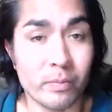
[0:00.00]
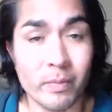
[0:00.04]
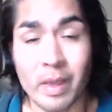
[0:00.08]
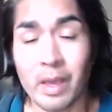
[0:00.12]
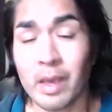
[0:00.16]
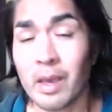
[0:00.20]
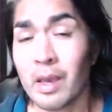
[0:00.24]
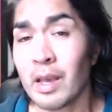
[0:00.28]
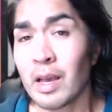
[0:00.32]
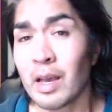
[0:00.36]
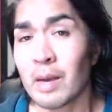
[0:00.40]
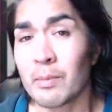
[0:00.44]

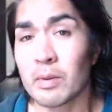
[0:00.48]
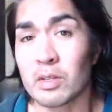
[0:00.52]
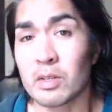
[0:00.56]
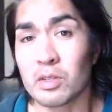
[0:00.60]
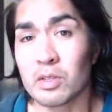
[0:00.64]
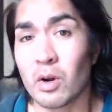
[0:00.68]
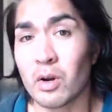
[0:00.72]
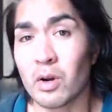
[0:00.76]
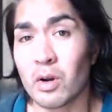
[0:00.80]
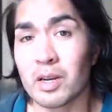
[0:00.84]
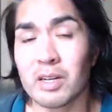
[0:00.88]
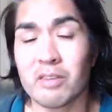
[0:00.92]
I'm going to
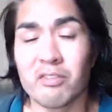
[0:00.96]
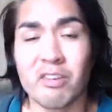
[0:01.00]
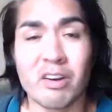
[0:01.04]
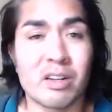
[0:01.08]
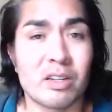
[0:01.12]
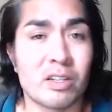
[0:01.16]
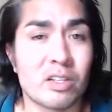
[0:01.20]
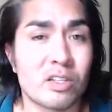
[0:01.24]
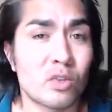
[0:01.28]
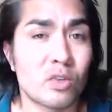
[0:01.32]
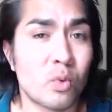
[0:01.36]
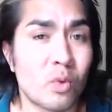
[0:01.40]
target around
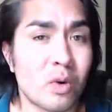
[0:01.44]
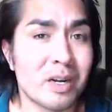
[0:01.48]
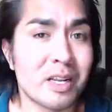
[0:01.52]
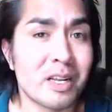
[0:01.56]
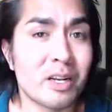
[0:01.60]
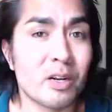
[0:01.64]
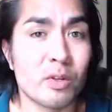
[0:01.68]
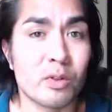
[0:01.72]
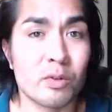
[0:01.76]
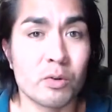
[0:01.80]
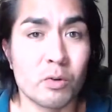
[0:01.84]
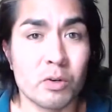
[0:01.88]
a 20
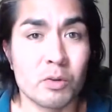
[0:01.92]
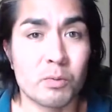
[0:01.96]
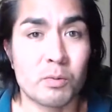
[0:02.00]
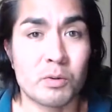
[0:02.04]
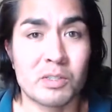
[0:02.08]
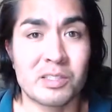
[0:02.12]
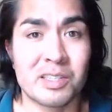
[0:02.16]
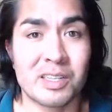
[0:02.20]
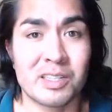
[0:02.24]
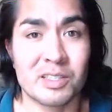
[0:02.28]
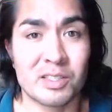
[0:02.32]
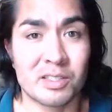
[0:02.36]
or
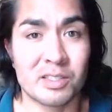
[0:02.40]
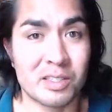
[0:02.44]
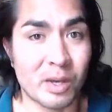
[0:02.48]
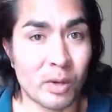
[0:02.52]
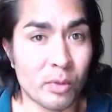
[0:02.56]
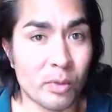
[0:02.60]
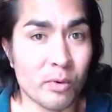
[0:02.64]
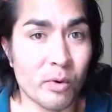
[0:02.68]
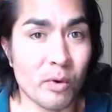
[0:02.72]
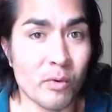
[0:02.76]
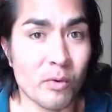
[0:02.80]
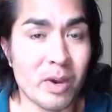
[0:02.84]
30%
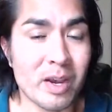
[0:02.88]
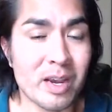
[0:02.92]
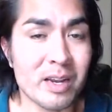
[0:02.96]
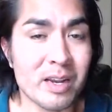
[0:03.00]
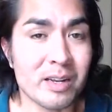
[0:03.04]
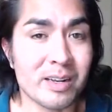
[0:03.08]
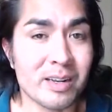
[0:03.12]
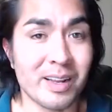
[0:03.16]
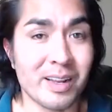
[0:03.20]
sell through rate.